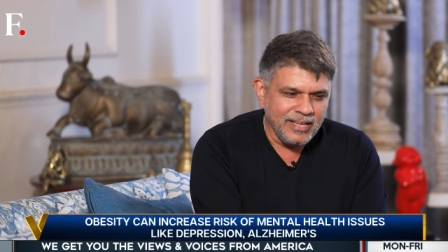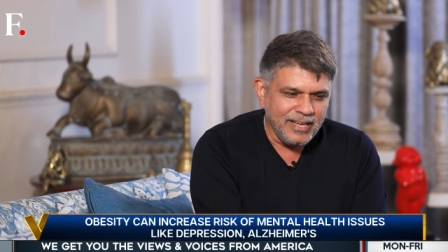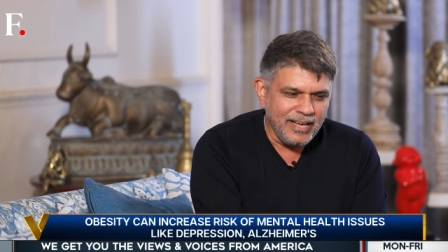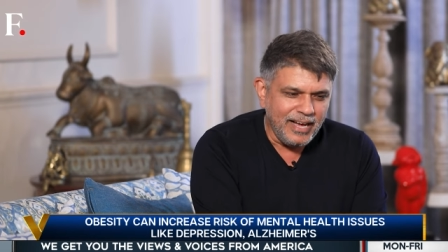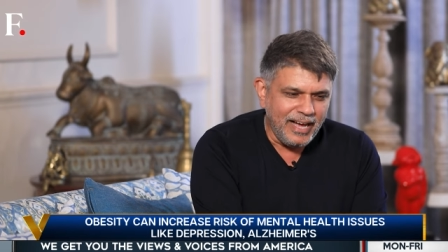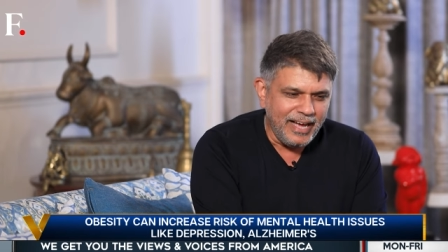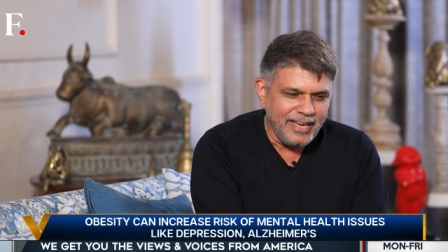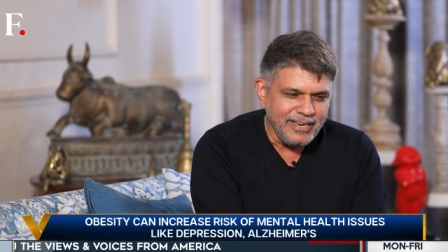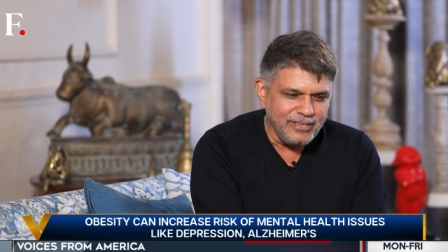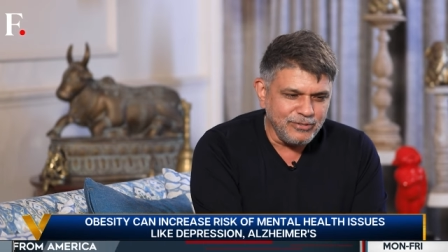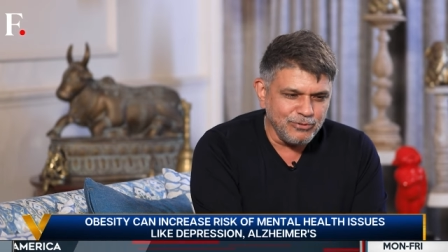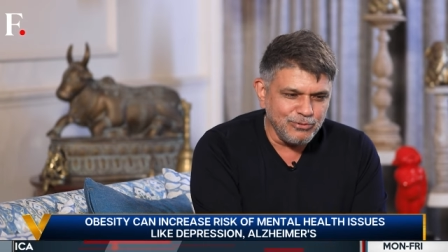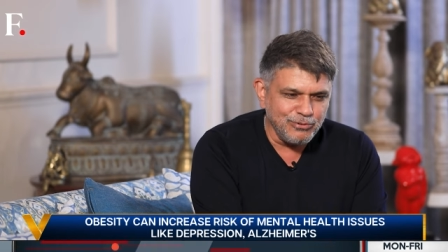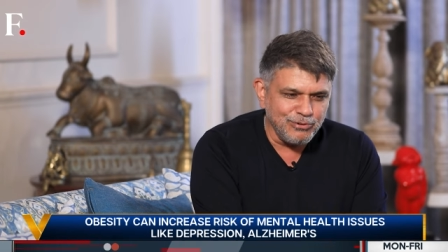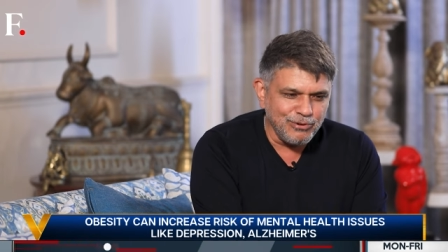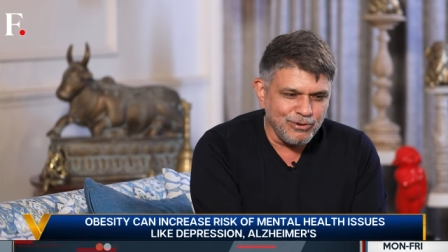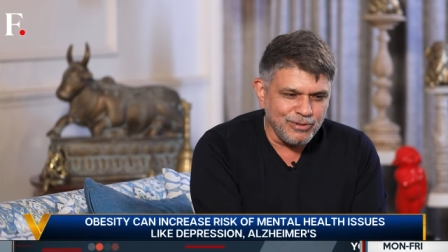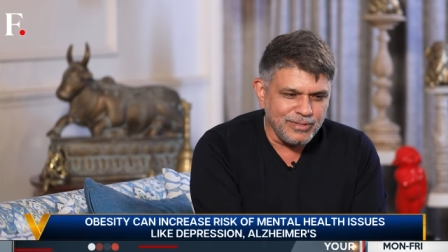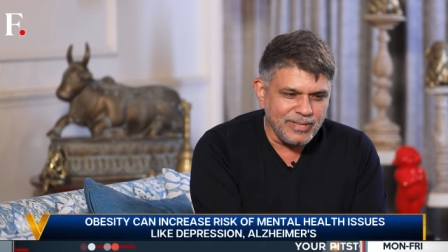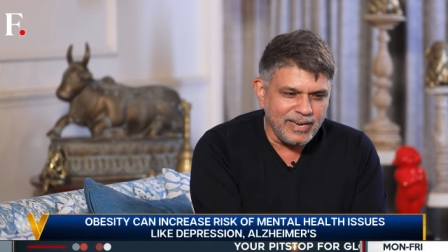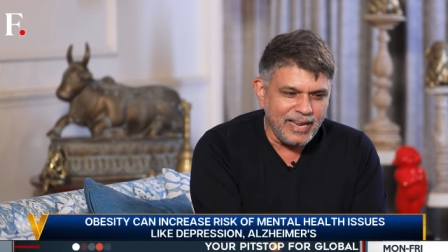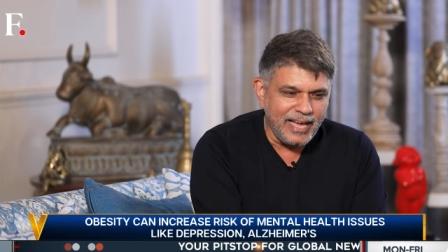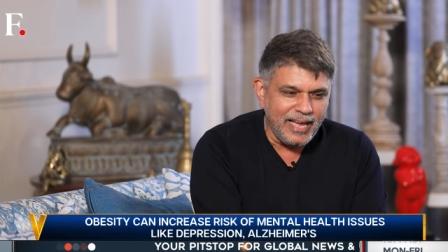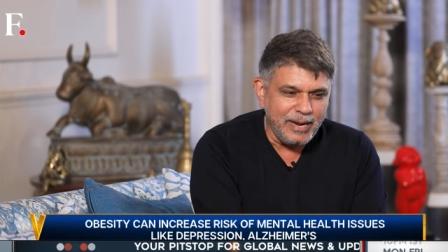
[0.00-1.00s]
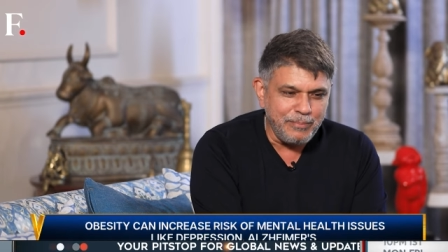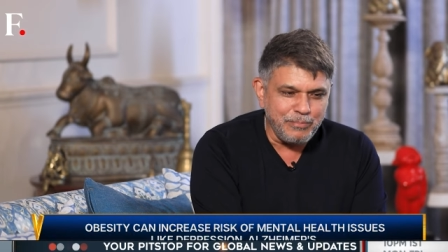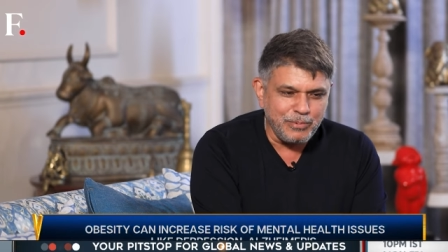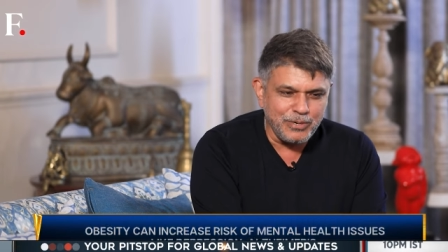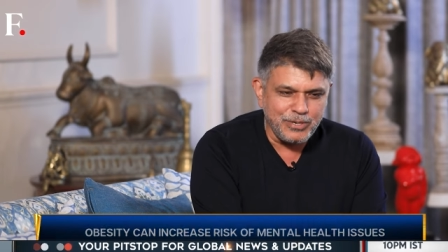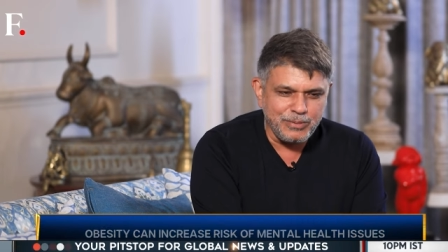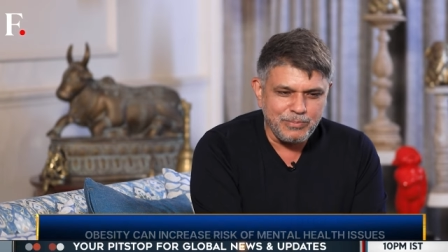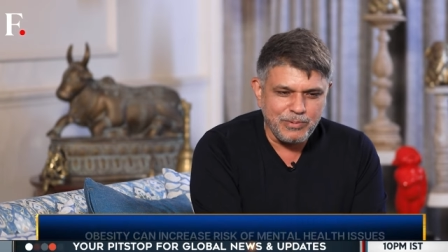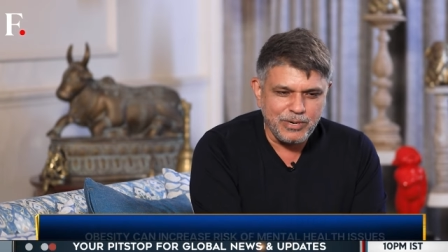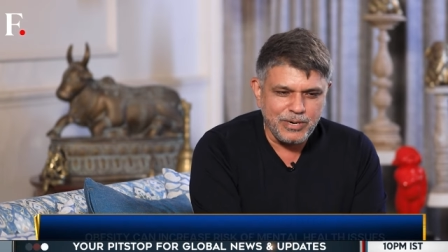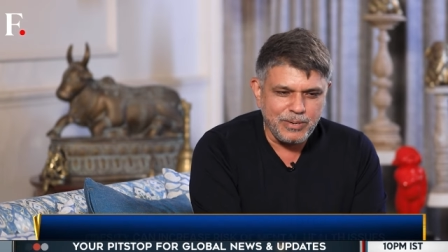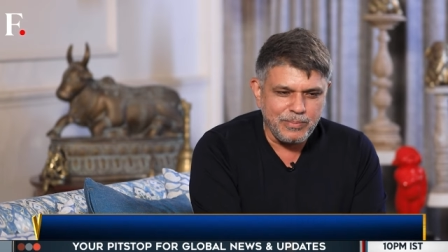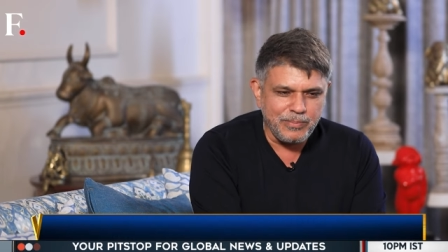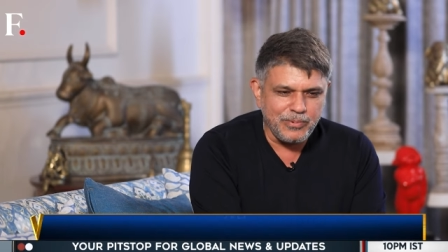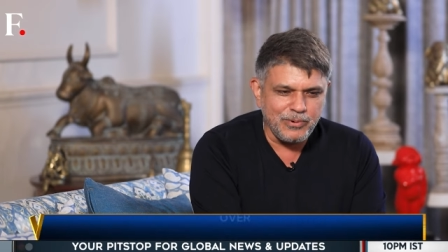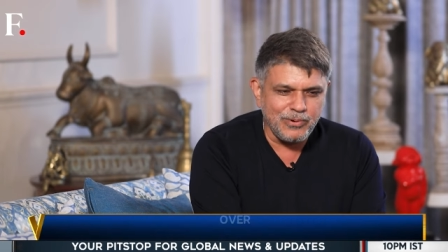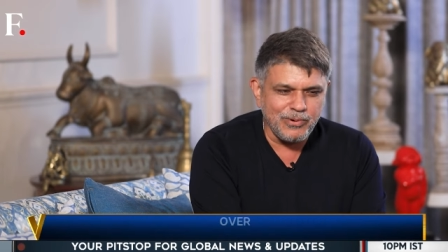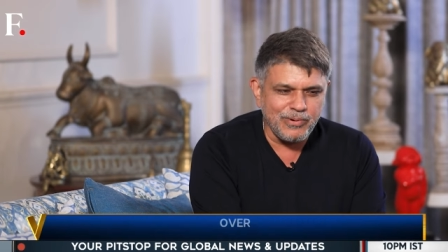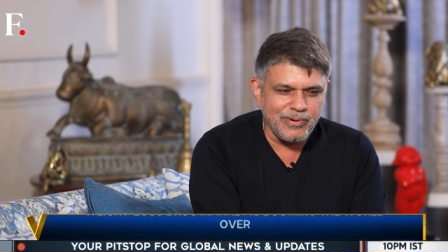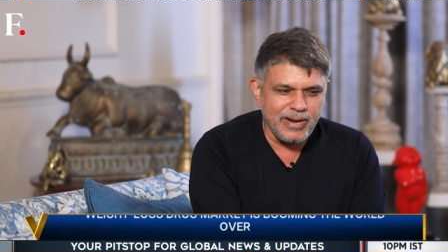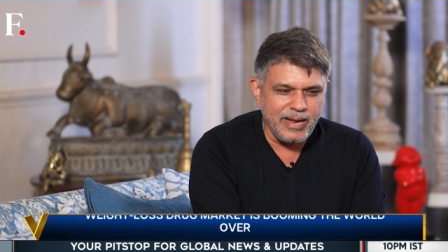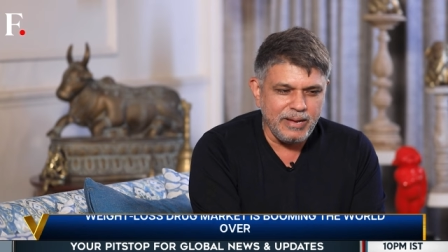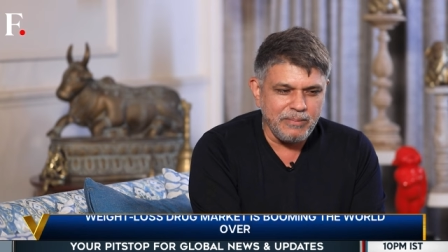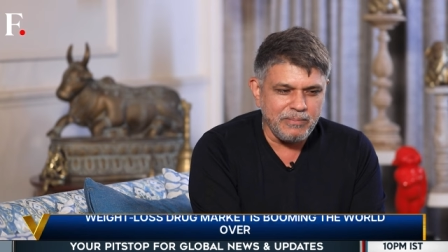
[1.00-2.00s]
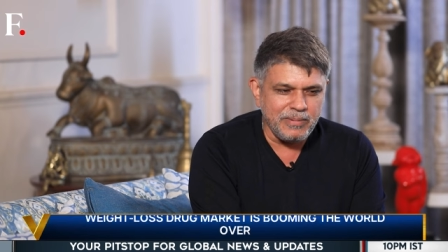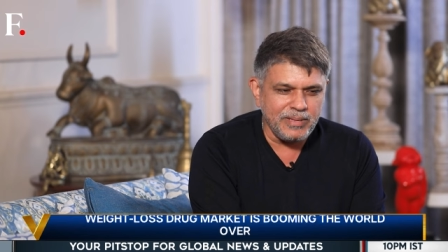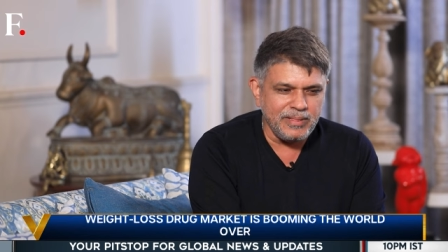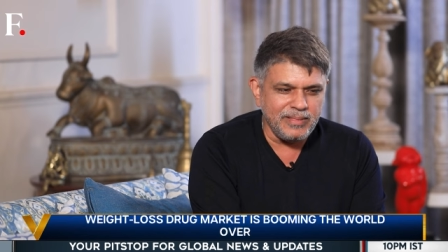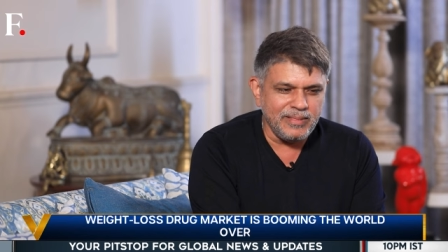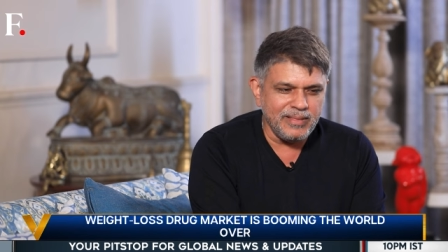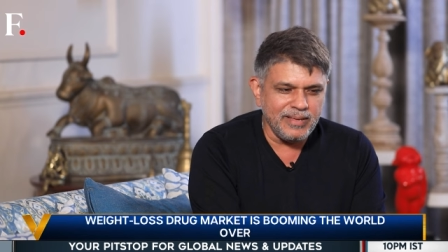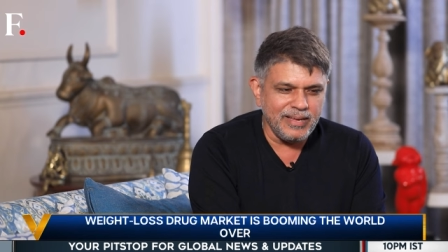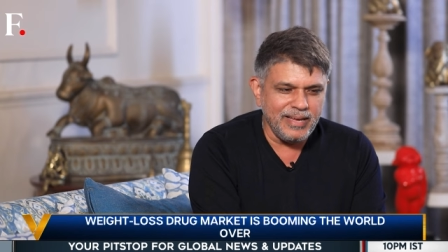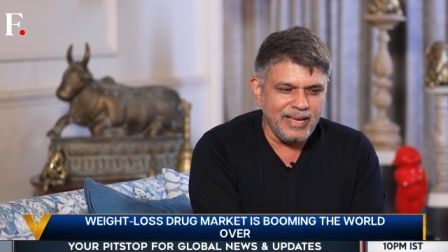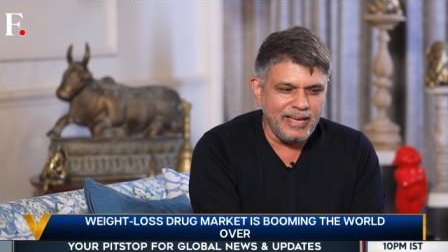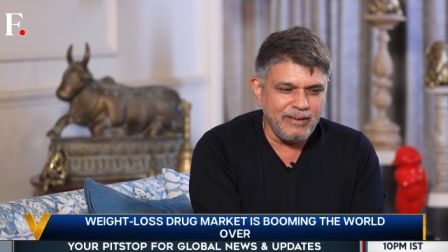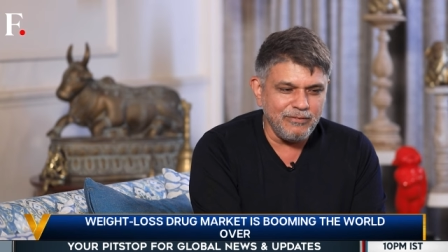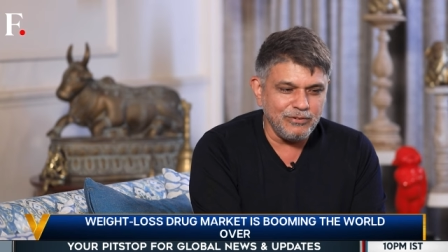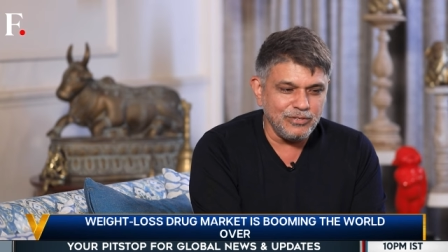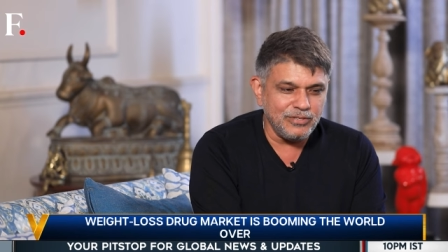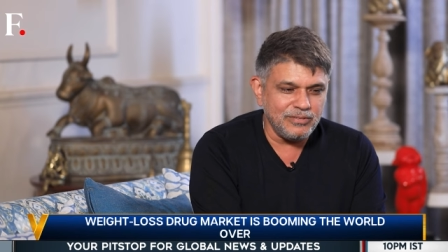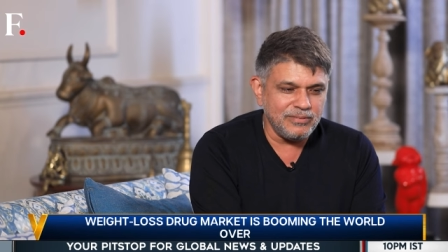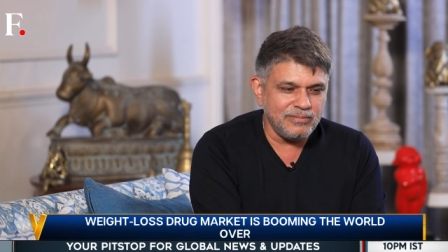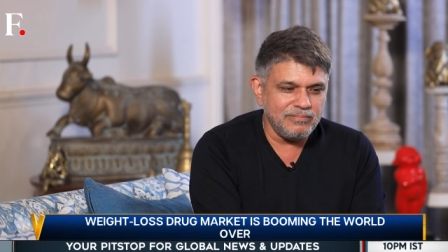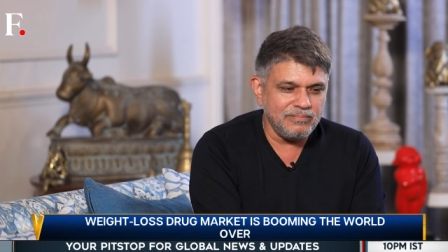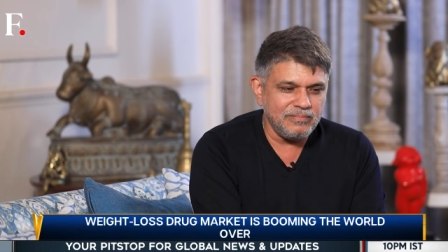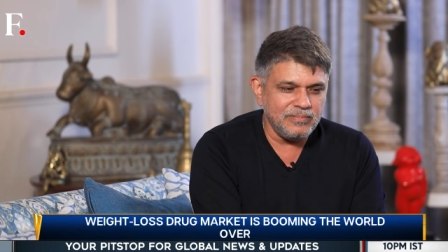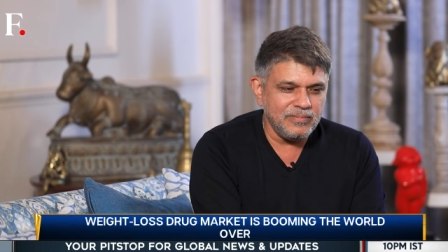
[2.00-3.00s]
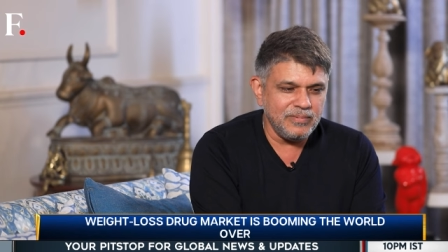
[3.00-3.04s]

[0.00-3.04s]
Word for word: I do know that I had put him on a program, and the guy was